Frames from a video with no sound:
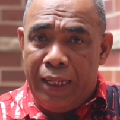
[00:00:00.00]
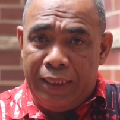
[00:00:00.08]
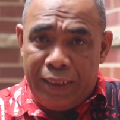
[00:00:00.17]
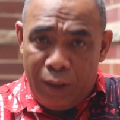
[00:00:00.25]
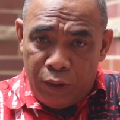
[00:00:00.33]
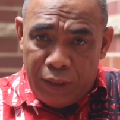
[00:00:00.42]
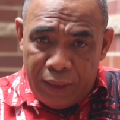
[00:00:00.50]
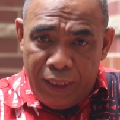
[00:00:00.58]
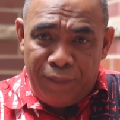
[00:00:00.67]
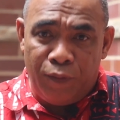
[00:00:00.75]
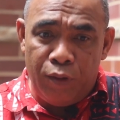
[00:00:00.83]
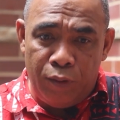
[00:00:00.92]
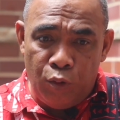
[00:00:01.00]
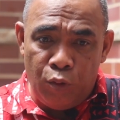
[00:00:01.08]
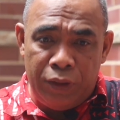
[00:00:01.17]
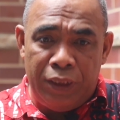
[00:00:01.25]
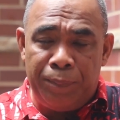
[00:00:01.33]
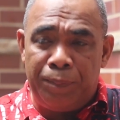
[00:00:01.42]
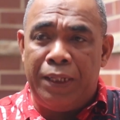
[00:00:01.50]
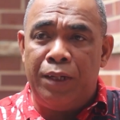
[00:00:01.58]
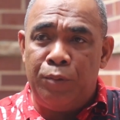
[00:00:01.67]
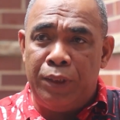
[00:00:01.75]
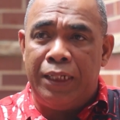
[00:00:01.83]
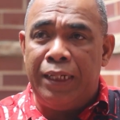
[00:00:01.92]
And that other need for look
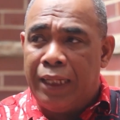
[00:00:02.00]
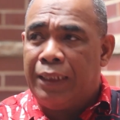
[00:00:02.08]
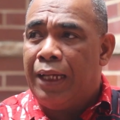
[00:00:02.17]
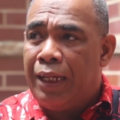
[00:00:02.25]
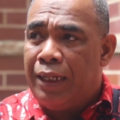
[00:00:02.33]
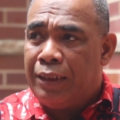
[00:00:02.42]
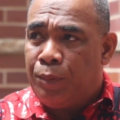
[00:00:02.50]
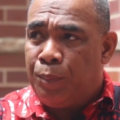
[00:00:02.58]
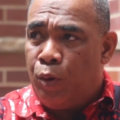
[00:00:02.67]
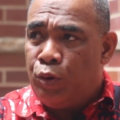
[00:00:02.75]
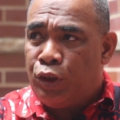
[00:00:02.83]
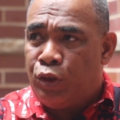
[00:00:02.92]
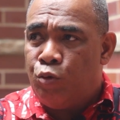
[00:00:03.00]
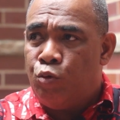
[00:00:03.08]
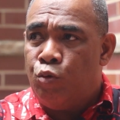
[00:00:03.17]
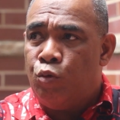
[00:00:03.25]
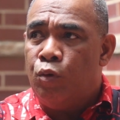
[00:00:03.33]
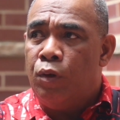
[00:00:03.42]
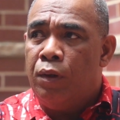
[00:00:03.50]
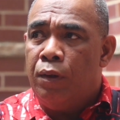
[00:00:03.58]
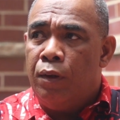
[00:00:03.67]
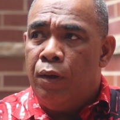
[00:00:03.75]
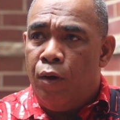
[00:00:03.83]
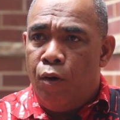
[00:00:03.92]
deeply within that, and as opposed to
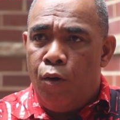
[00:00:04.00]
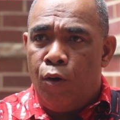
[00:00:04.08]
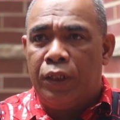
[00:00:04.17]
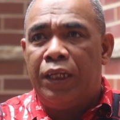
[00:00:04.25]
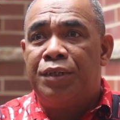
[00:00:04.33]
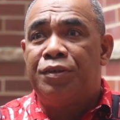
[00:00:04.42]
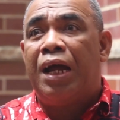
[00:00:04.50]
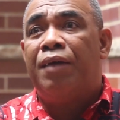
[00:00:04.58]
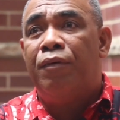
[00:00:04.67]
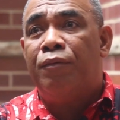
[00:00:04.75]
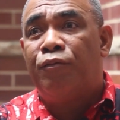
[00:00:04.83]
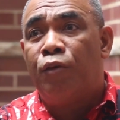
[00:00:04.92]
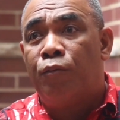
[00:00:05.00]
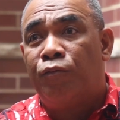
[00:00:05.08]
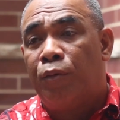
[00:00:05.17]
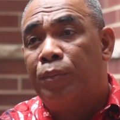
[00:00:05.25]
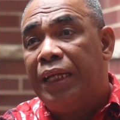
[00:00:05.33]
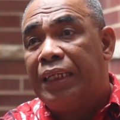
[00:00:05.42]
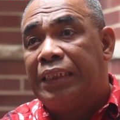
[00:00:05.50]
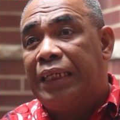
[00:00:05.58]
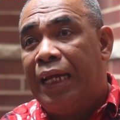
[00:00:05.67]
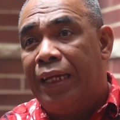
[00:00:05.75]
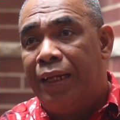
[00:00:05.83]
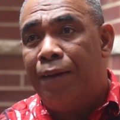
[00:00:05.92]
okay, driving from their
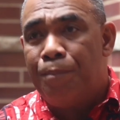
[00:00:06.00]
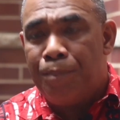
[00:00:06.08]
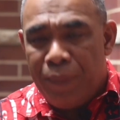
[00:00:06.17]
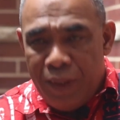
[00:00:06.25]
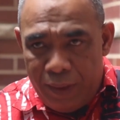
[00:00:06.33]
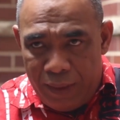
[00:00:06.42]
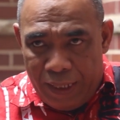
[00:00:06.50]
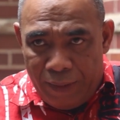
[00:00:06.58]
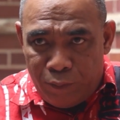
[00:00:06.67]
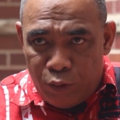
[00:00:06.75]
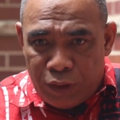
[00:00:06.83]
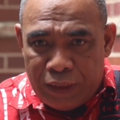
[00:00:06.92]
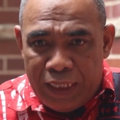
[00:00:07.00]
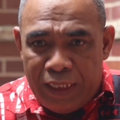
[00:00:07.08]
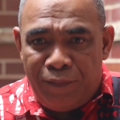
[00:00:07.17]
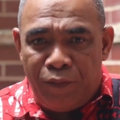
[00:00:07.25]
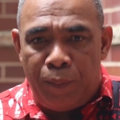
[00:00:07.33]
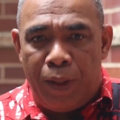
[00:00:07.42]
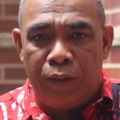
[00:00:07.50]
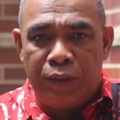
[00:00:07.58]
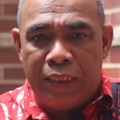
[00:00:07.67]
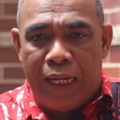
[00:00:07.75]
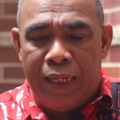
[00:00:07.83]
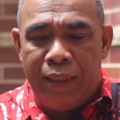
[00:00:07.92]
side. Yeah? They have to see it from our
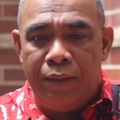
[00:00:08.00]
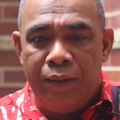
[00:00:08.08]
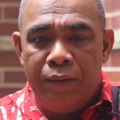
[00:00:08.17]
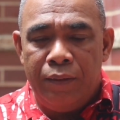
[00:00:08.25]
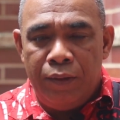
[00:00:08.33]
side